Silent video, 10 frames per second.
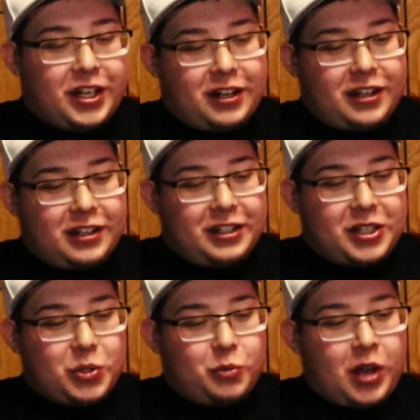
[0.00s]
and
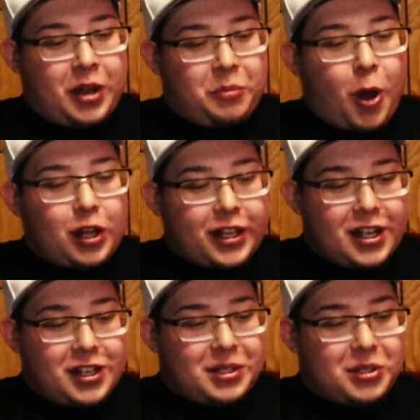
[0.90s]
this is when Mall
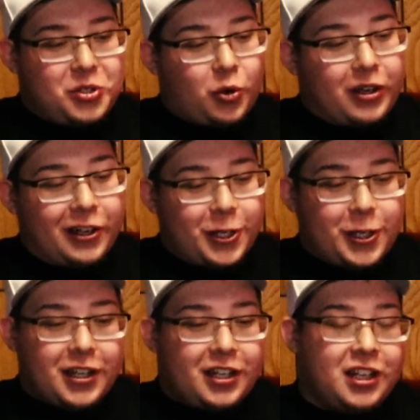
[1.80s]
is Troy
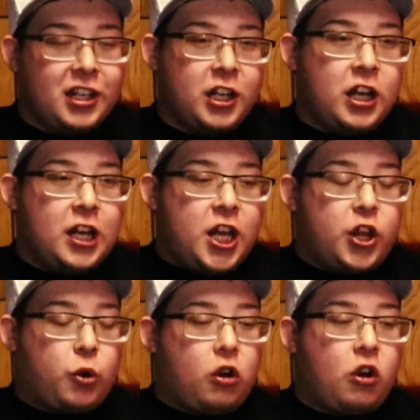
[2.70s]
Good.
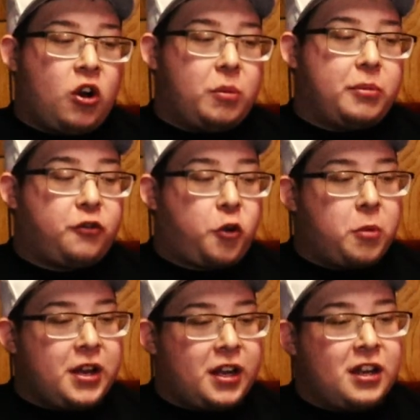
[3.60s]
They were all
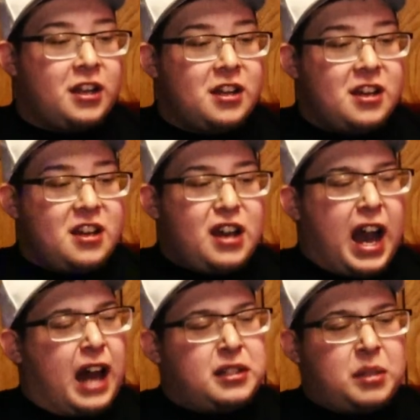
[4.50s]
performing,
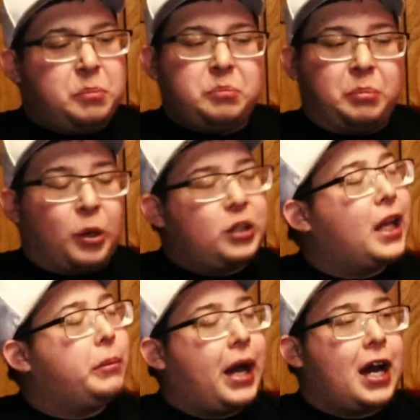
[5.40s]
at some
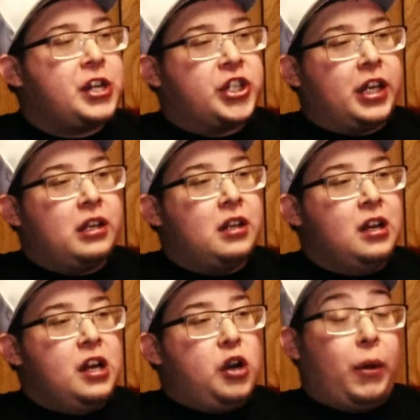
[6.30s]
birthday bash, and
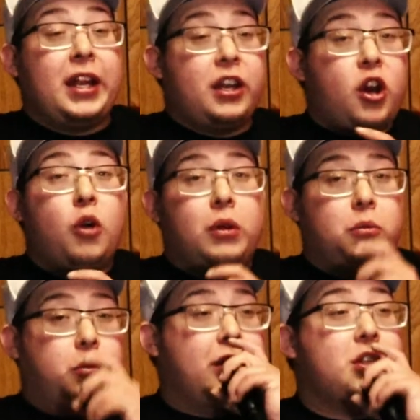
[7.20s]
we didn't know.
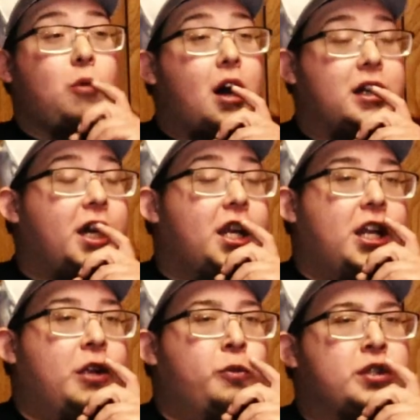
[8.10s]
We just walked in,
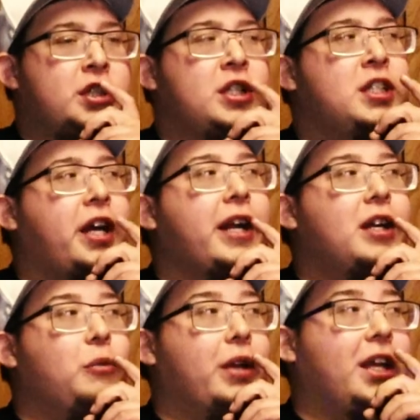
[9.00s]
and it was just
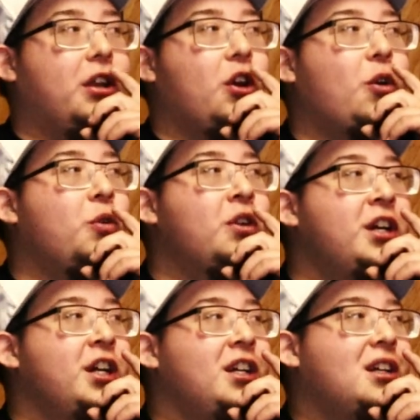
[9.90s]
like we didn't know
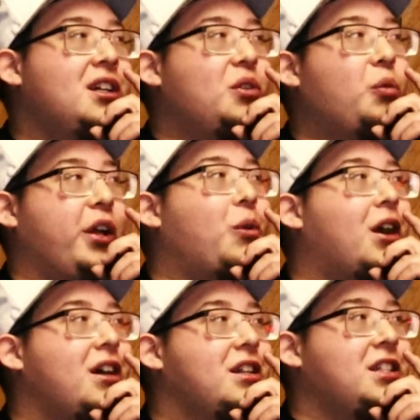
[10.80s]
what it
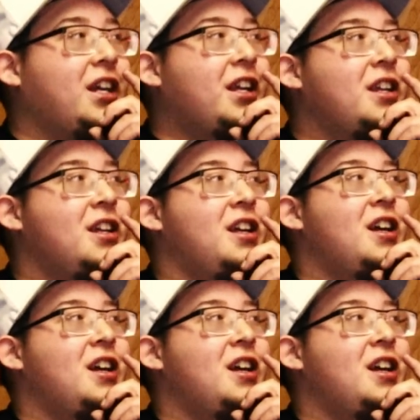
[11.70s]
was, and